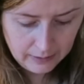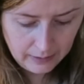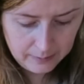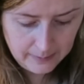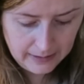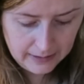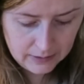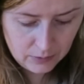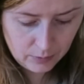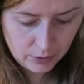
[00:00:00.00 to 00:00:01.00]
I'd make it
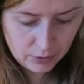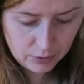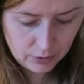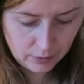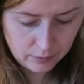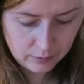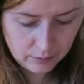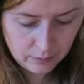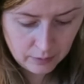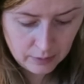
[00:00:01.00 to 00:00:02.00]
into a cushion
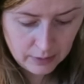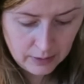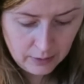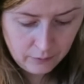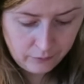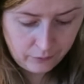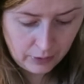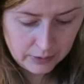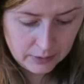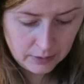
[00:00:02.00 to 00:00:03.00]

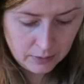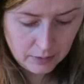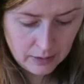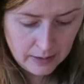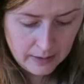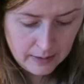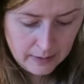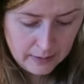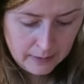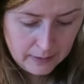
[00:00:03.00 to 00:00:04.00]
front.
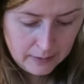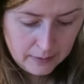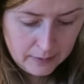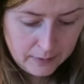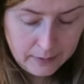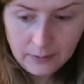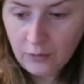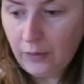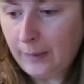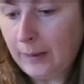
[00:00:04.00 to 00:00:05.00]
I
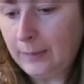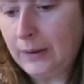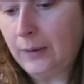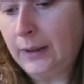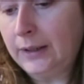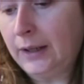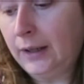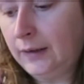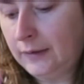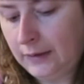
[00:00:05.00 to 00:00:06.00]
thought that might be quite
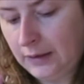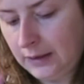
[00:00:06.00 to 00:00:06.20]
nice.